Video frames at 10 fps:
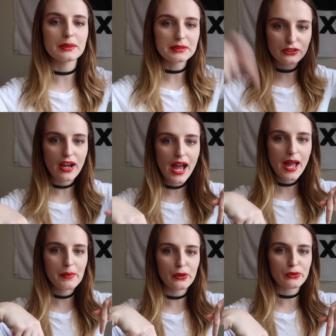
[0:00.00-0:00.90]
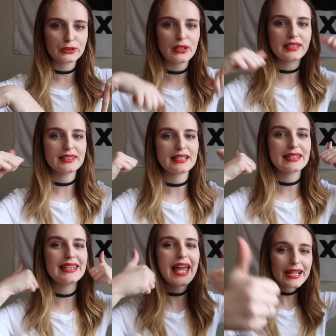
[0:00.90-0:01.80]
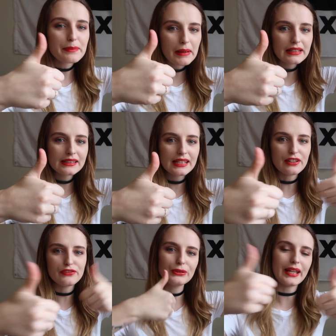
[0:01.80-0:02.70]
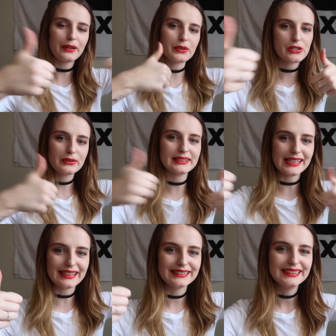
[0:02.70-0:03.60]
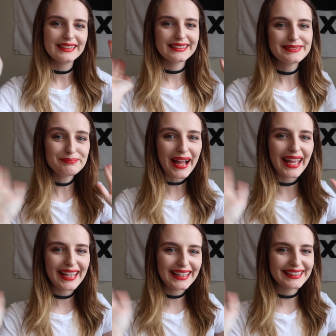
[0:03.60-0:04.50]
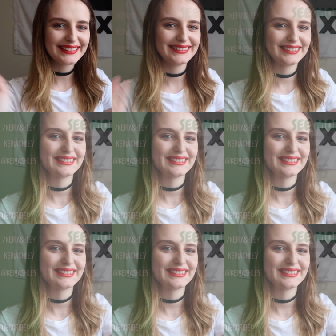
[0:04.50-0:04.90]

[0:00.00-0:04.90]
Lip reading: subscribe and also hit the like button if you like what you see. Bye!